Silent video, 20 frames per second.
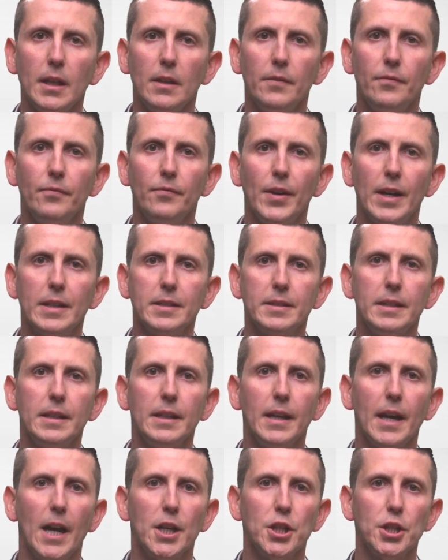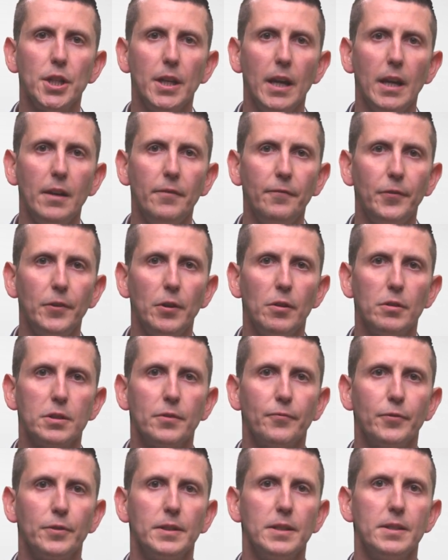Investing cash
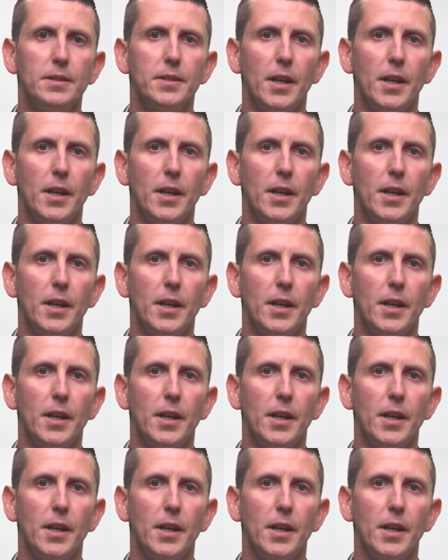inflows for this